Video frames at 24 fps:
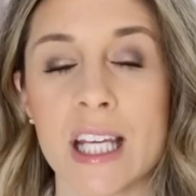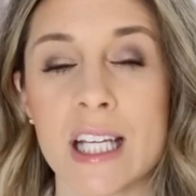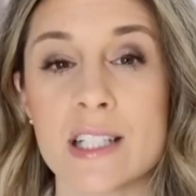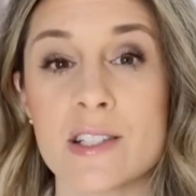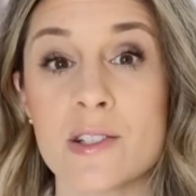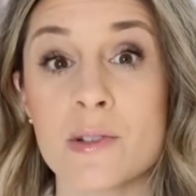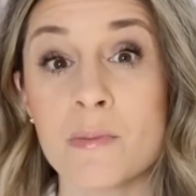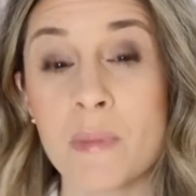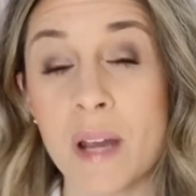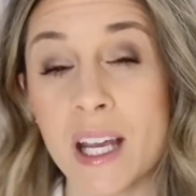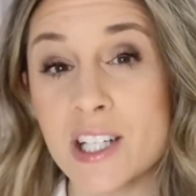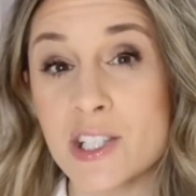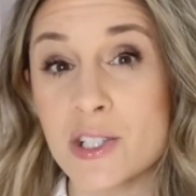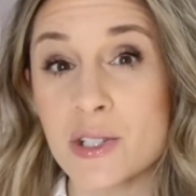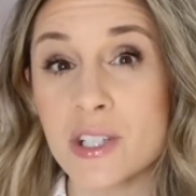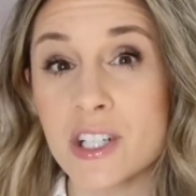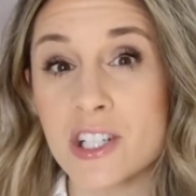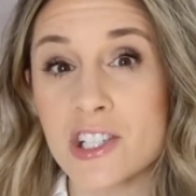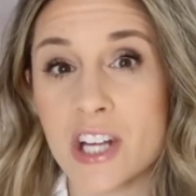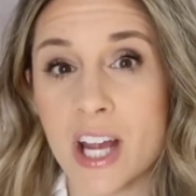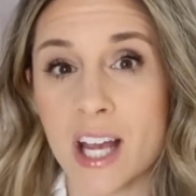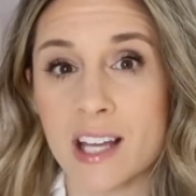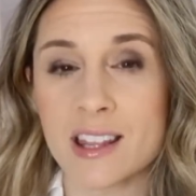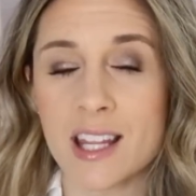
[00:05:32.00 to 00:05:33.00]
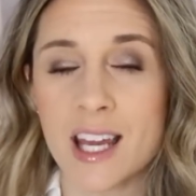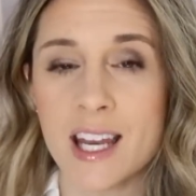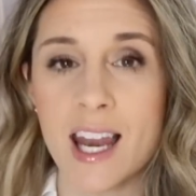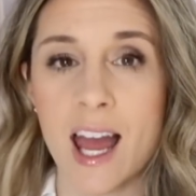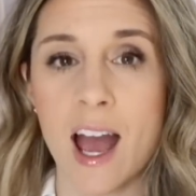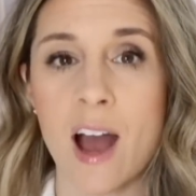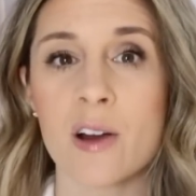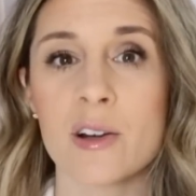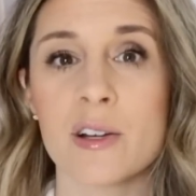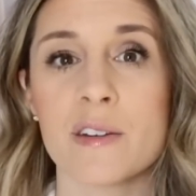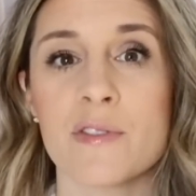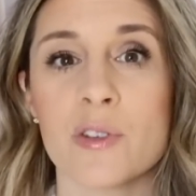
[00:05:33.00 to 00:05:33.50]
so make sure to check that
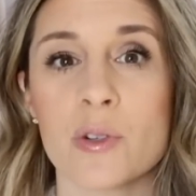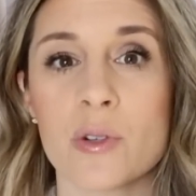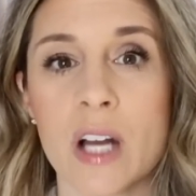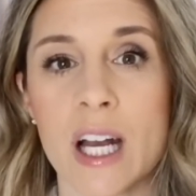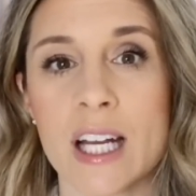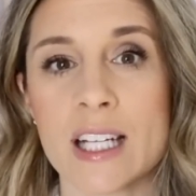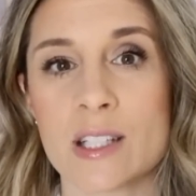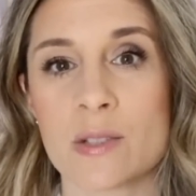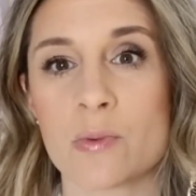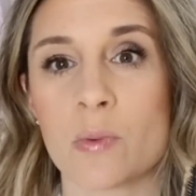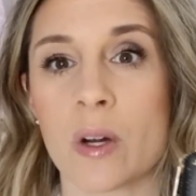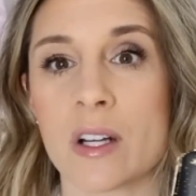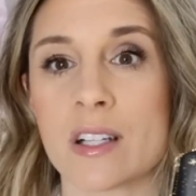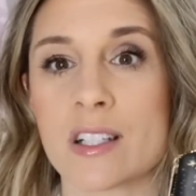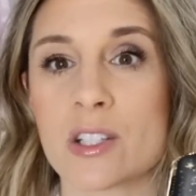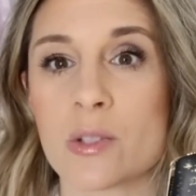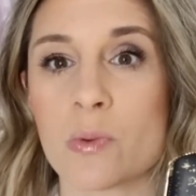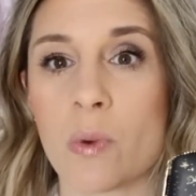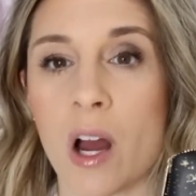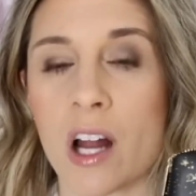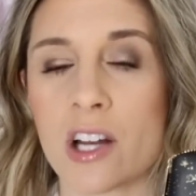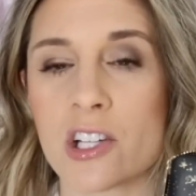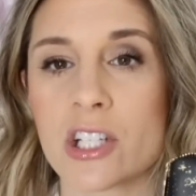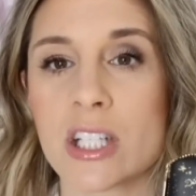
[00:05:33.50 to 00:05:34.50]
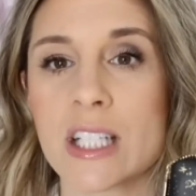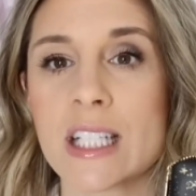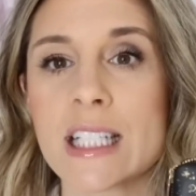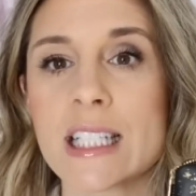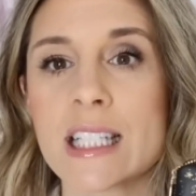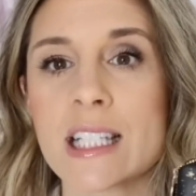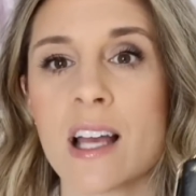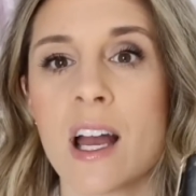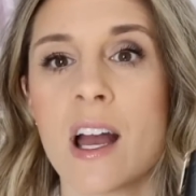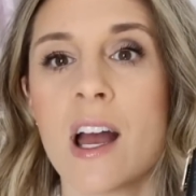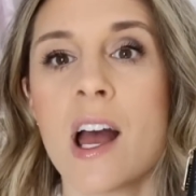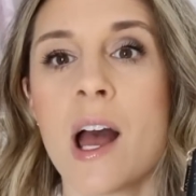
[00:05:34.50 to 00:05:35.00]
out if you guys want
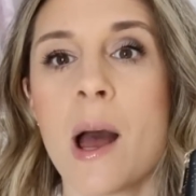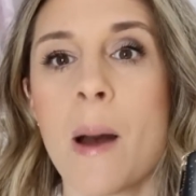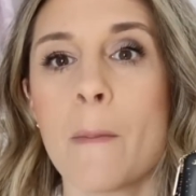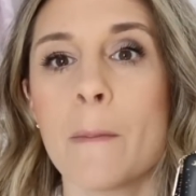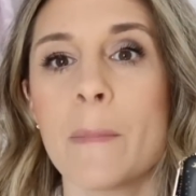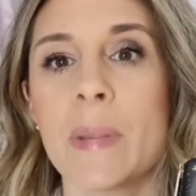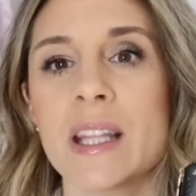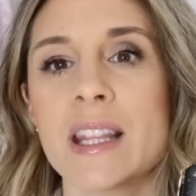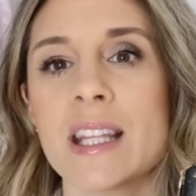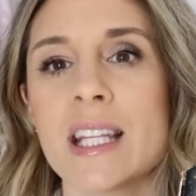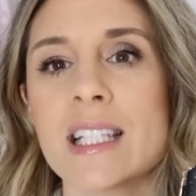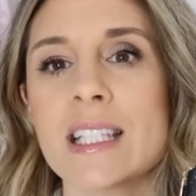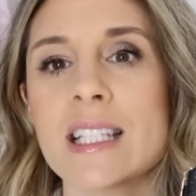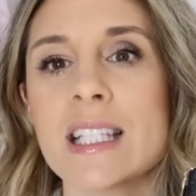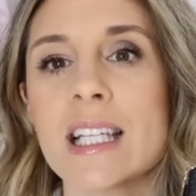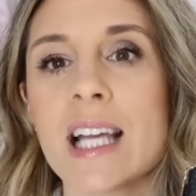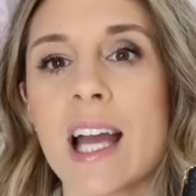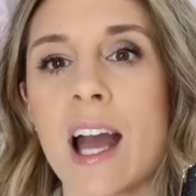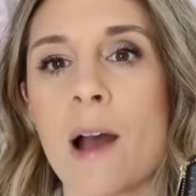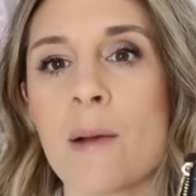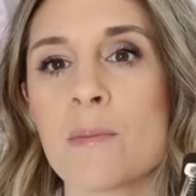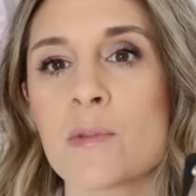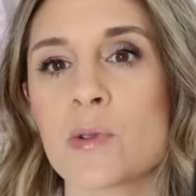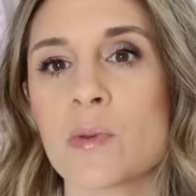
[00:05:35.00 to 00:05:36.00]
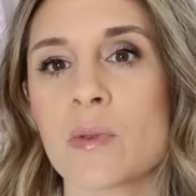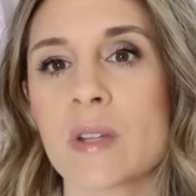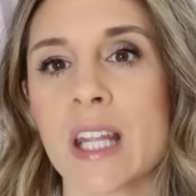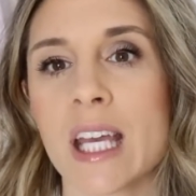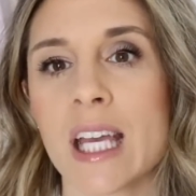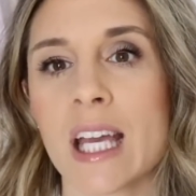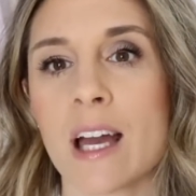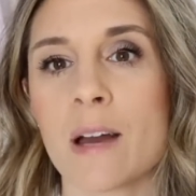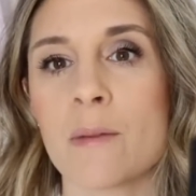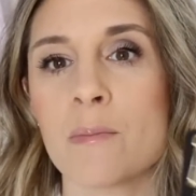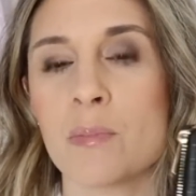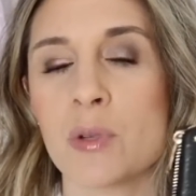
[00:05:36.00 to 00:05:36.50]
swatches, but this it comes with
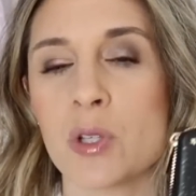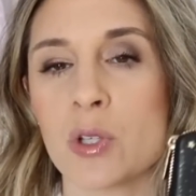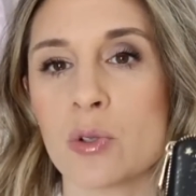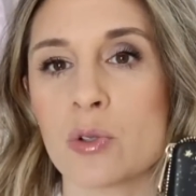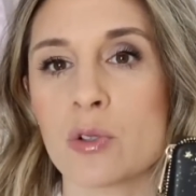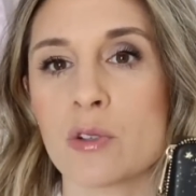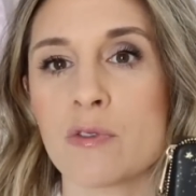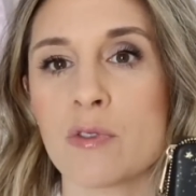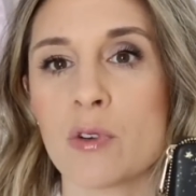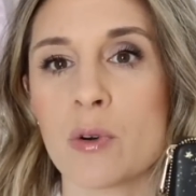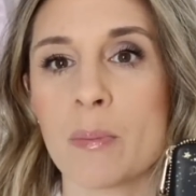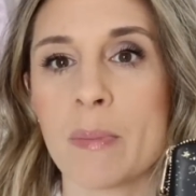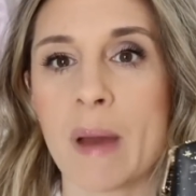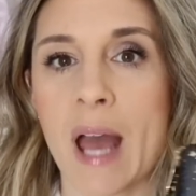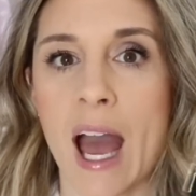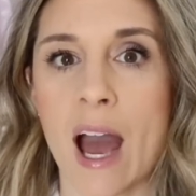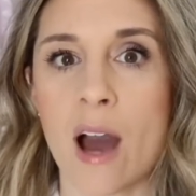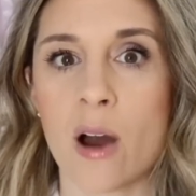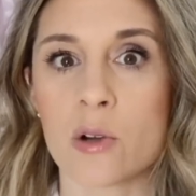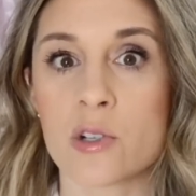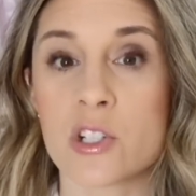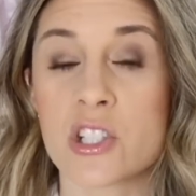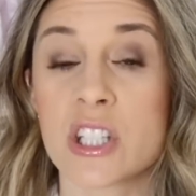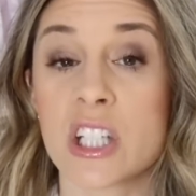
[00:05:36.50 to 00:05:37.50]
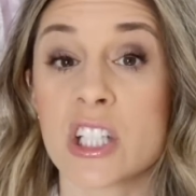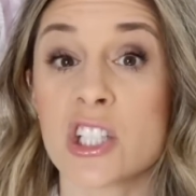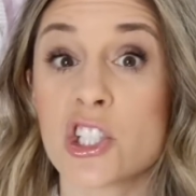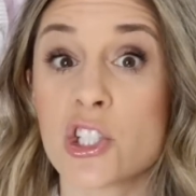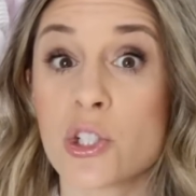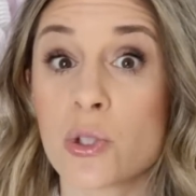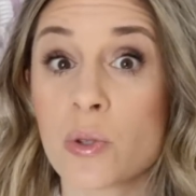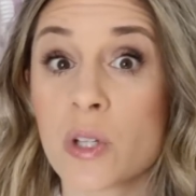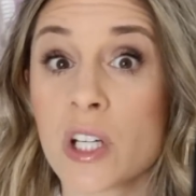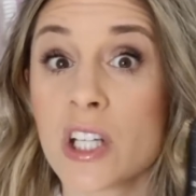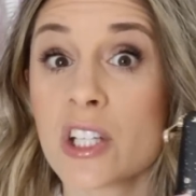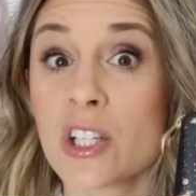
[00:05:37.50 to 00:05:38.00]
like a beautiful pouch that
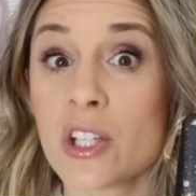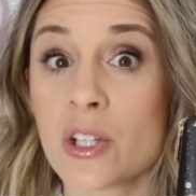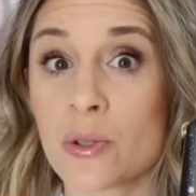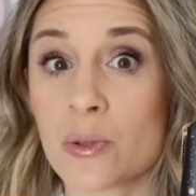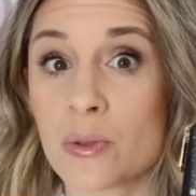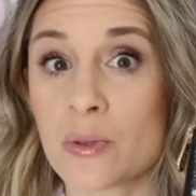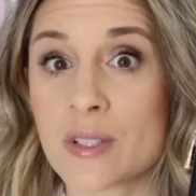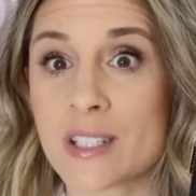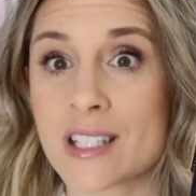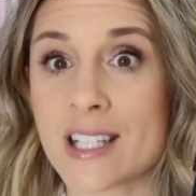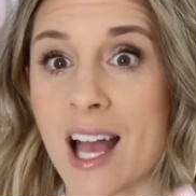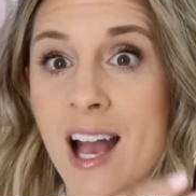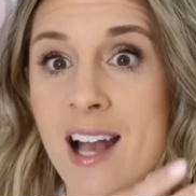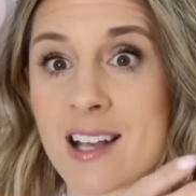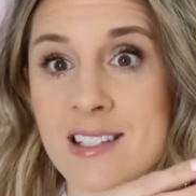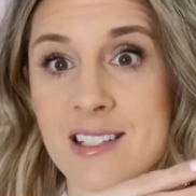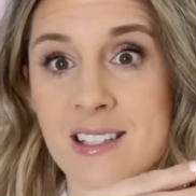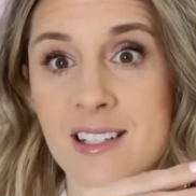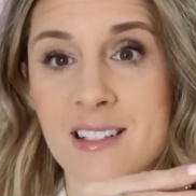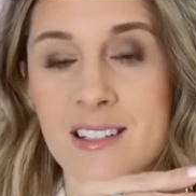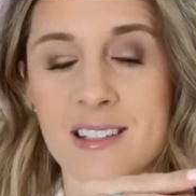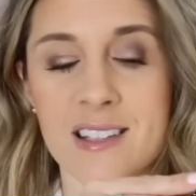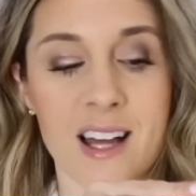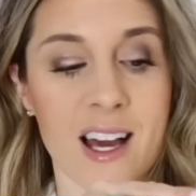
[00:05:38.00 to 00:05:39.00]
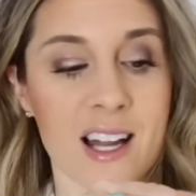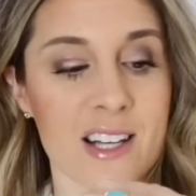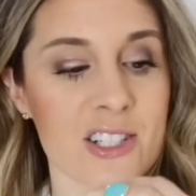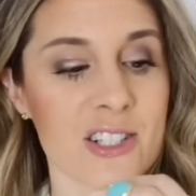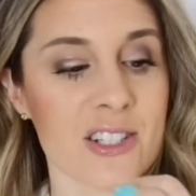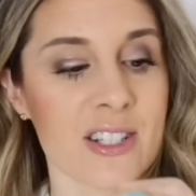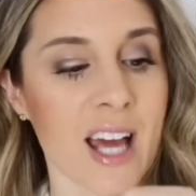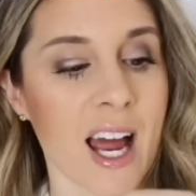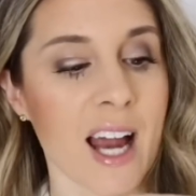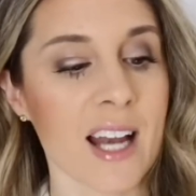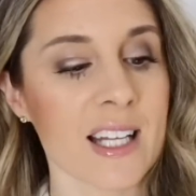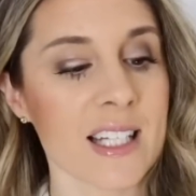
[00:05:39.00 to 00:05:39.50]
you can use as a
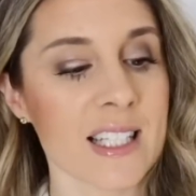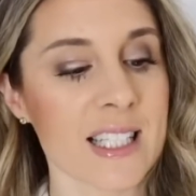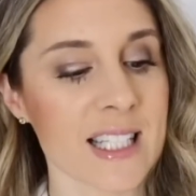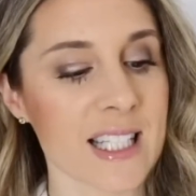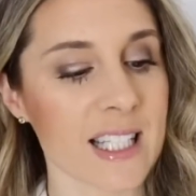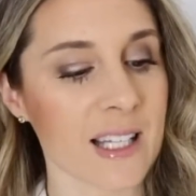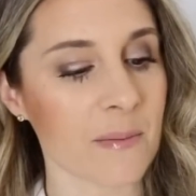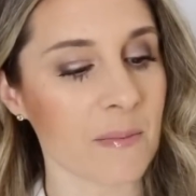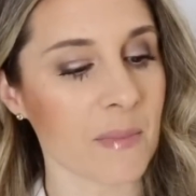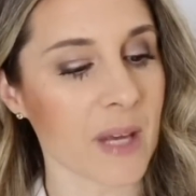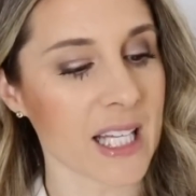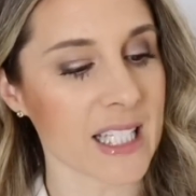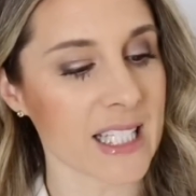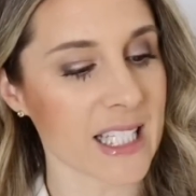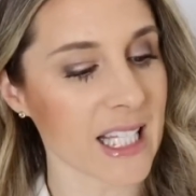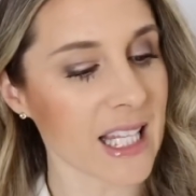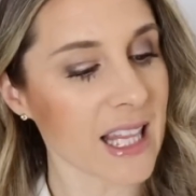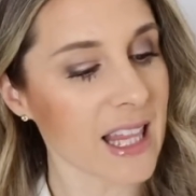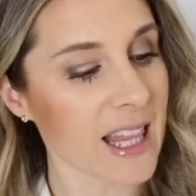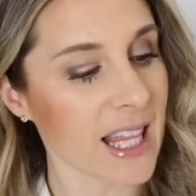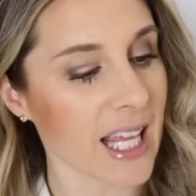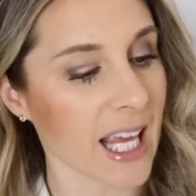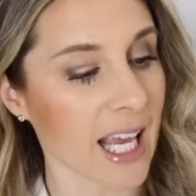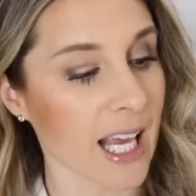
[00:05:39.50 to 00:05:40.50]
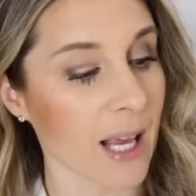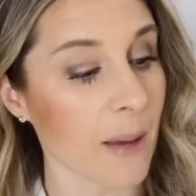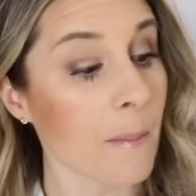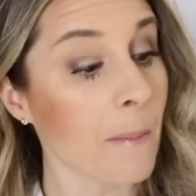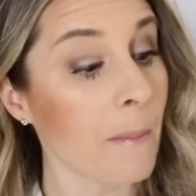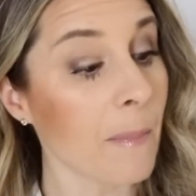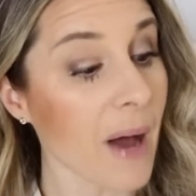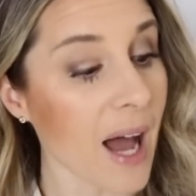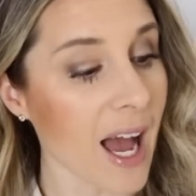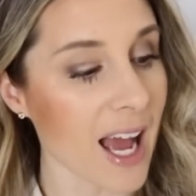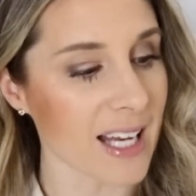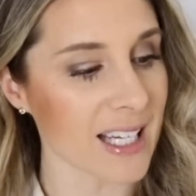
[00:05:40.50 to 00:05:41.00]
clutch. That is the amazing thing.
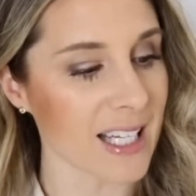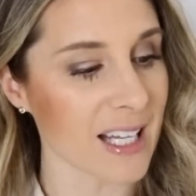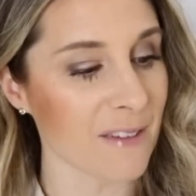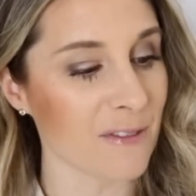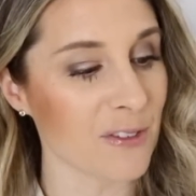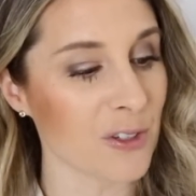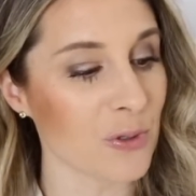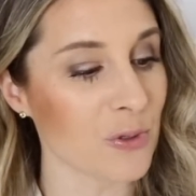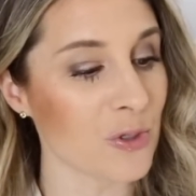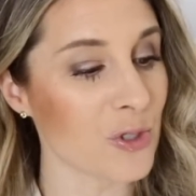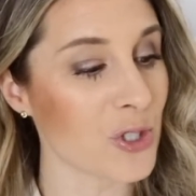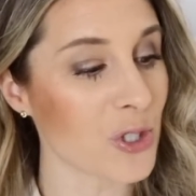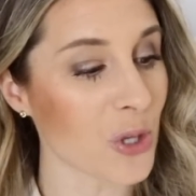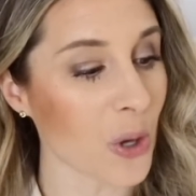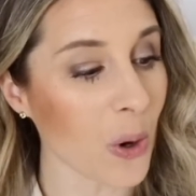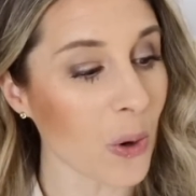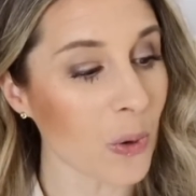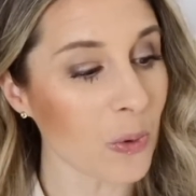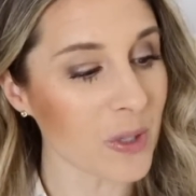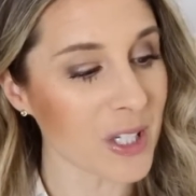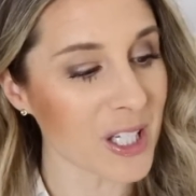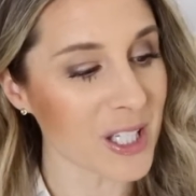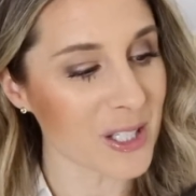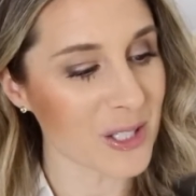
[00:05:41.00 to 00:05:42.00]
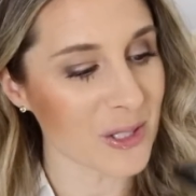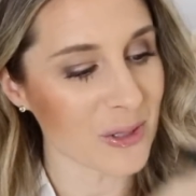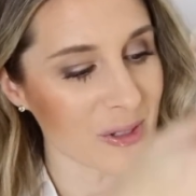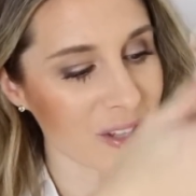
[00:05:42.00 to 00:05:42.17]
But if you don't want to do